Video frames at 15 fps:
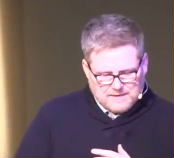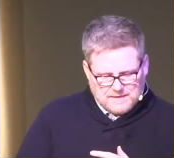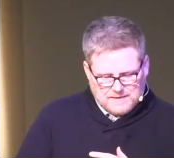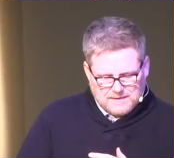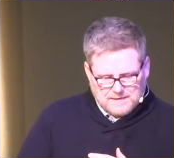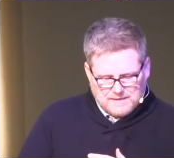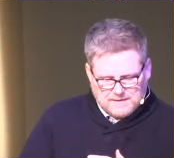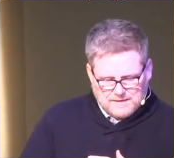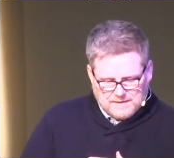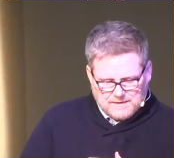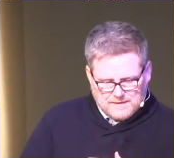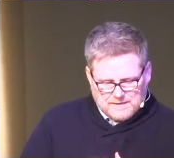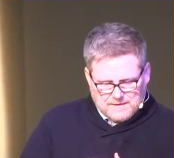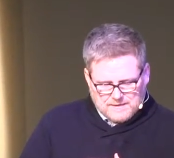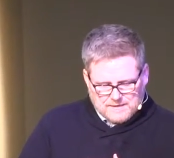
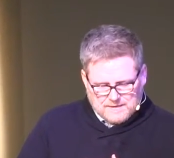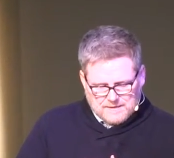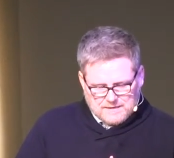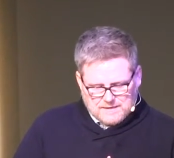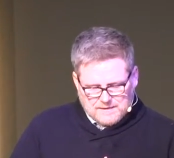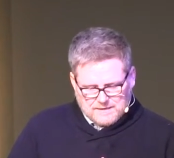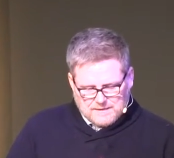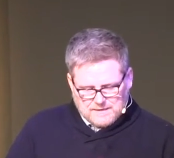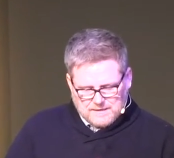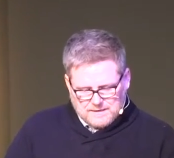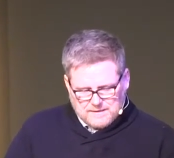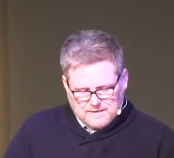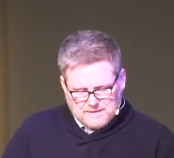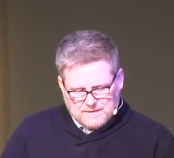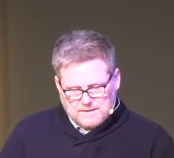
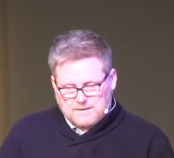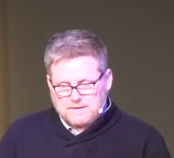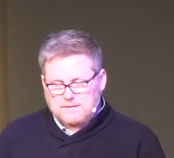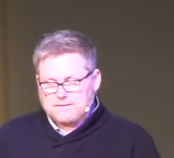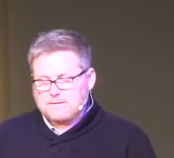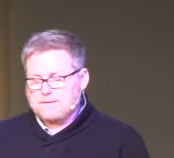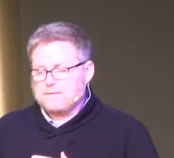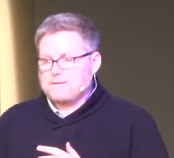Nobody speaks.